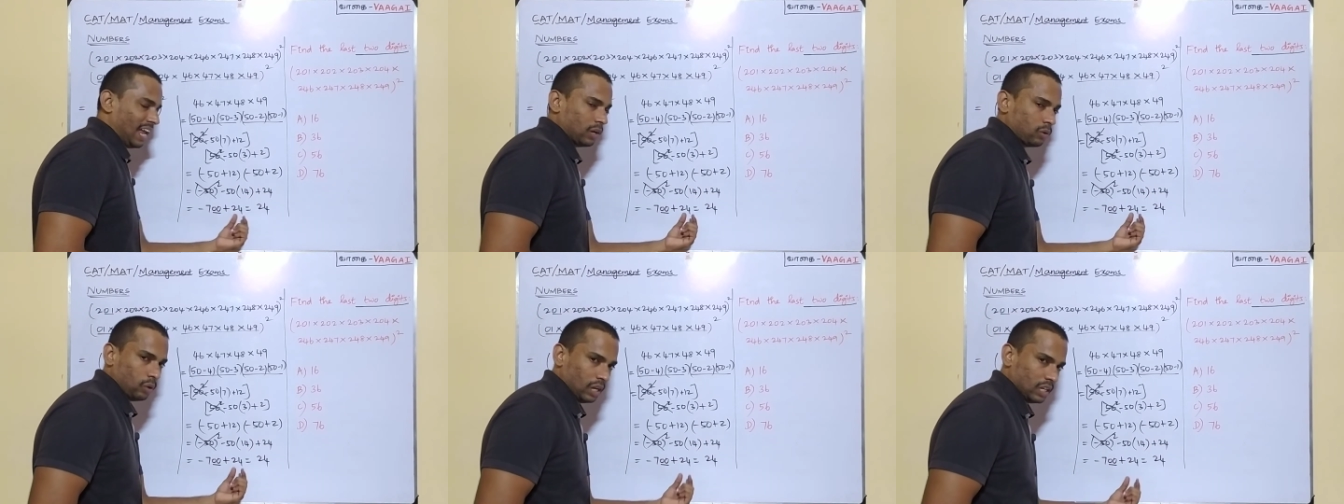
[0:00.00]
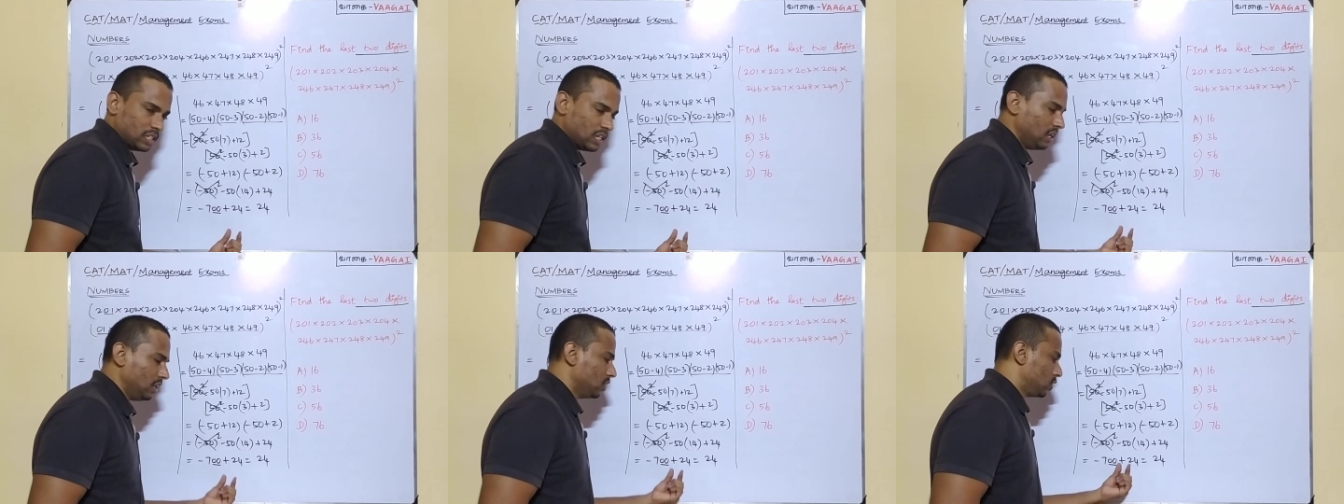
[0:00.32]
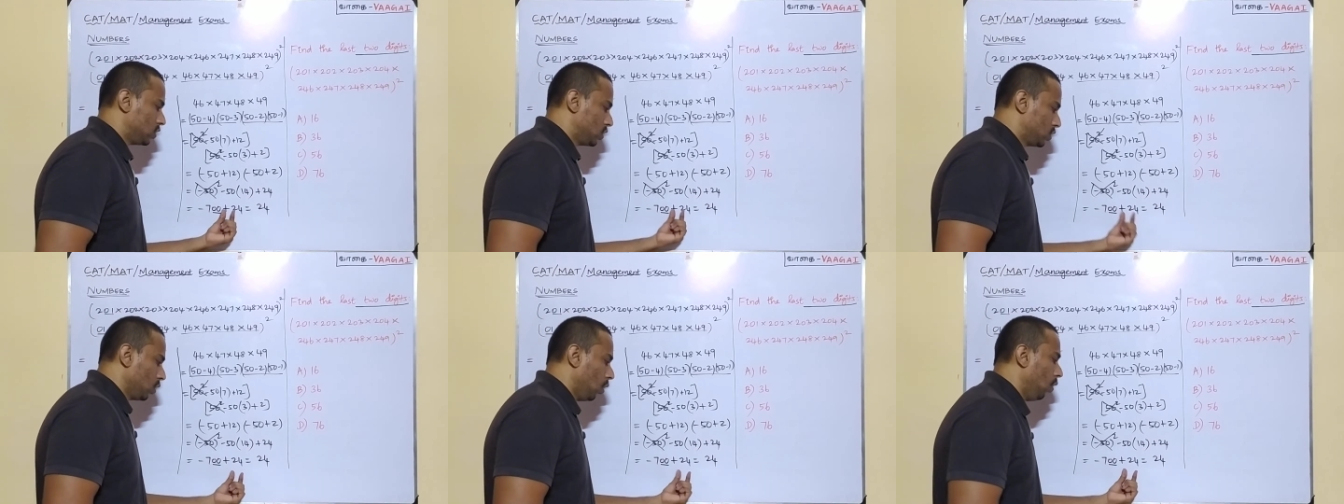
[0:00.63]

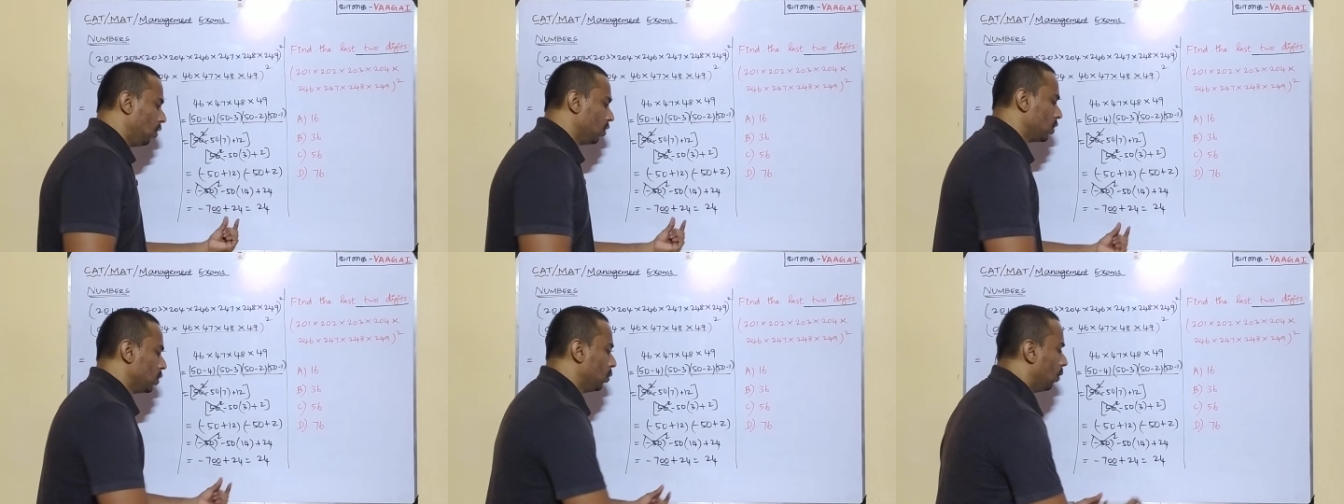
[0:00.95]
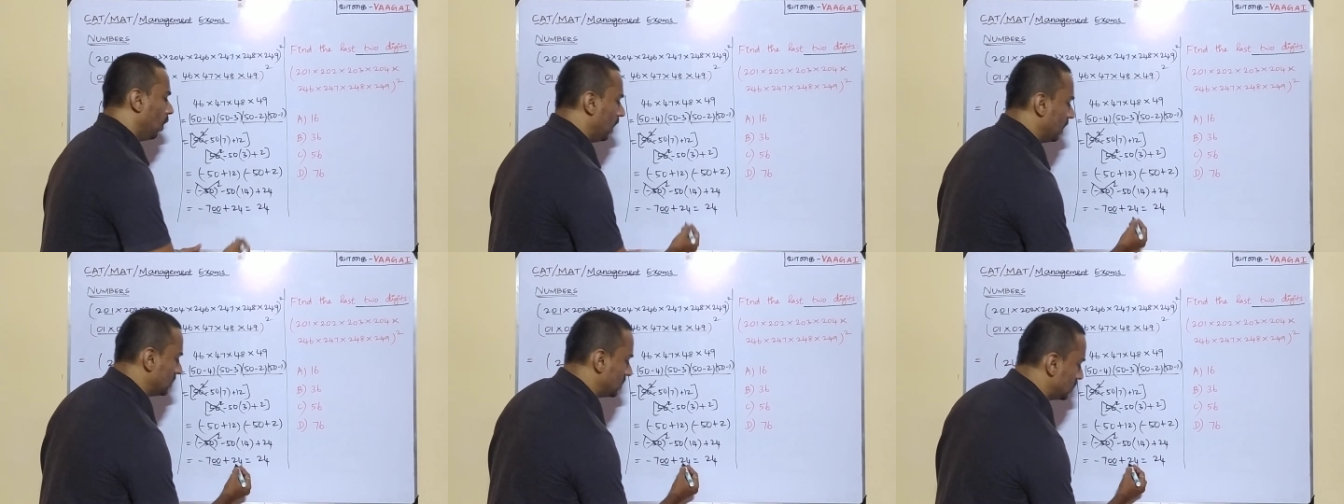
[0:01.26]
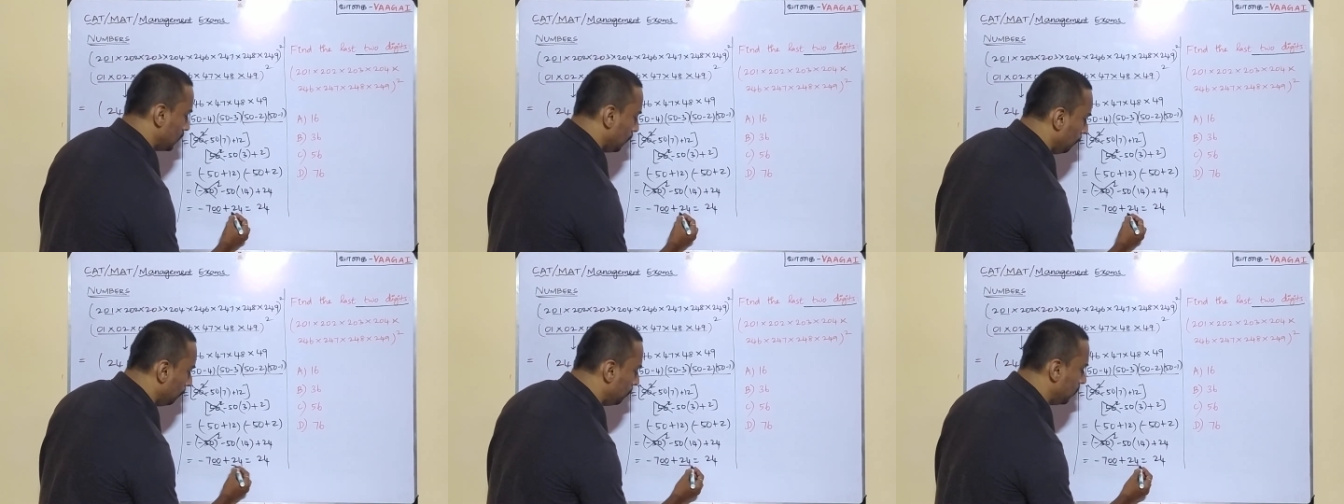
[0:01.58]
calculation so you are
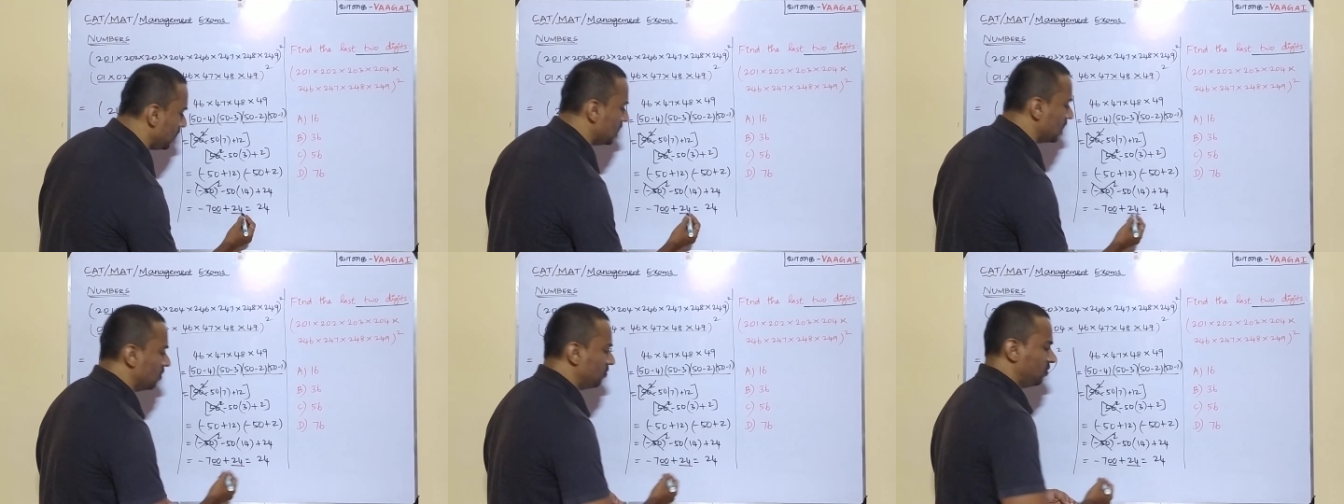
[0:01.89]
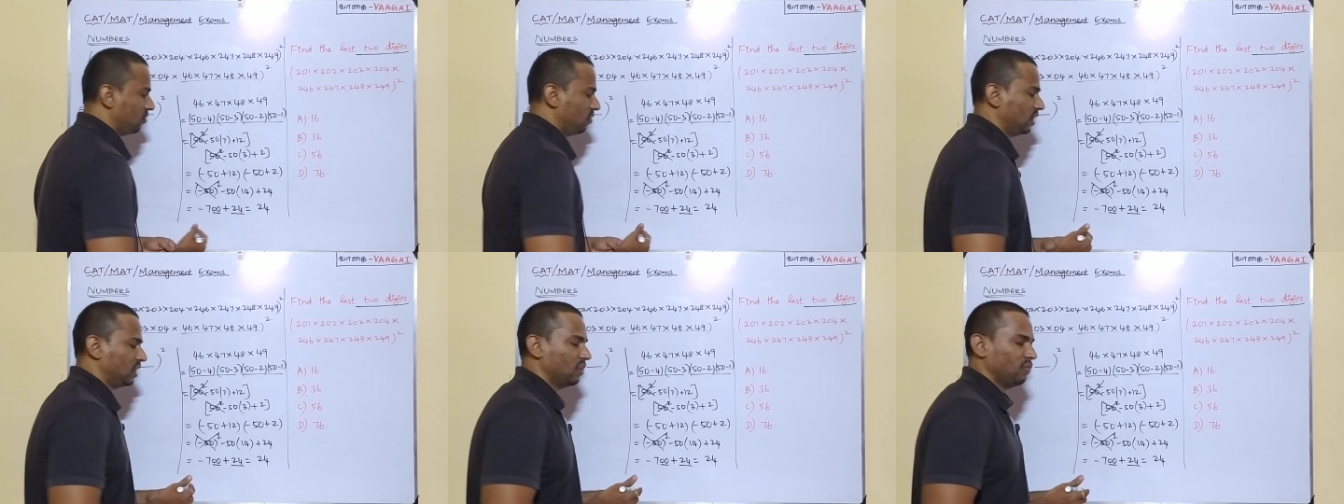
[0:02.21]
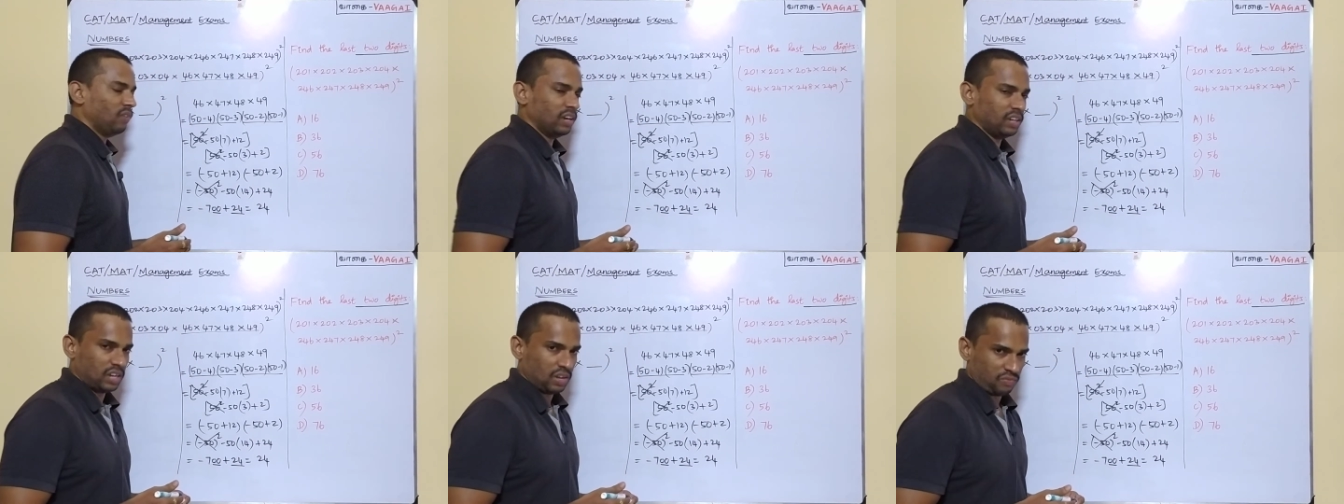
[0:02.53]
simply left
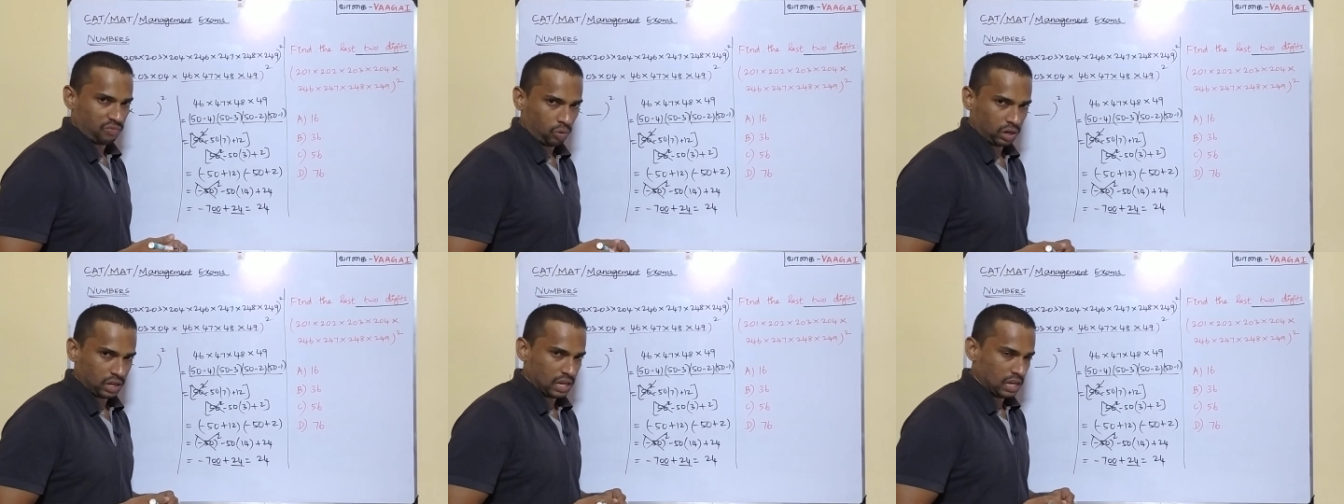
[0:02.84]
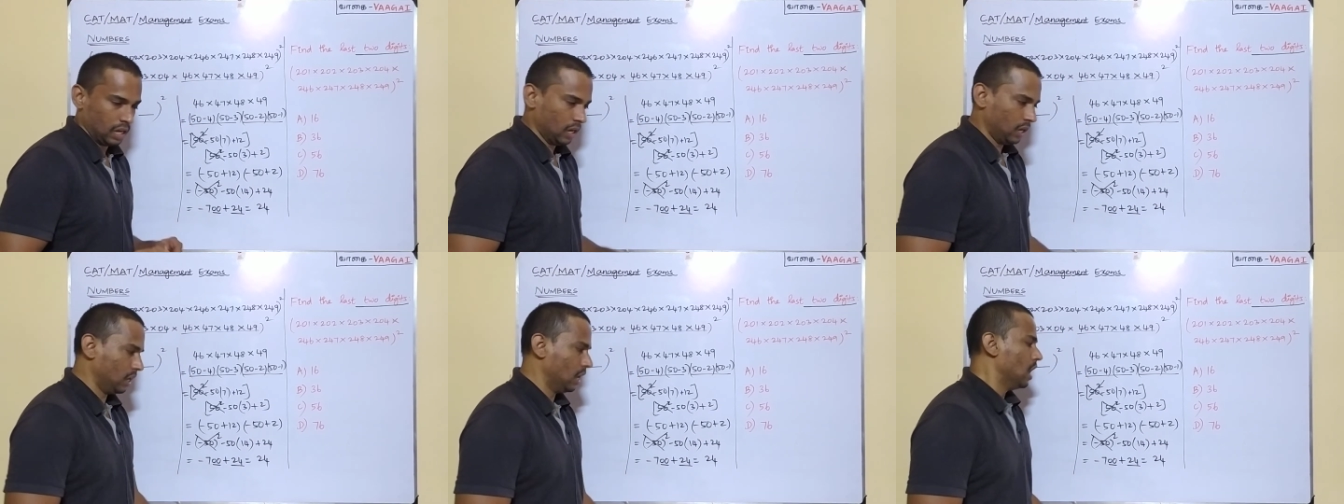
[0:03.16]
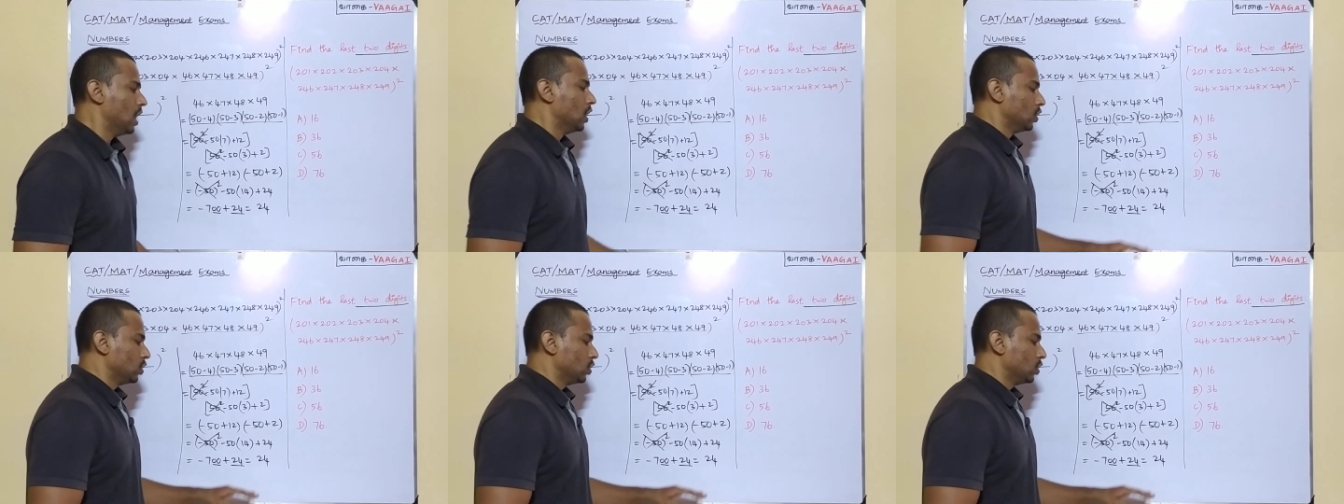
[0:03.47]
with 24 here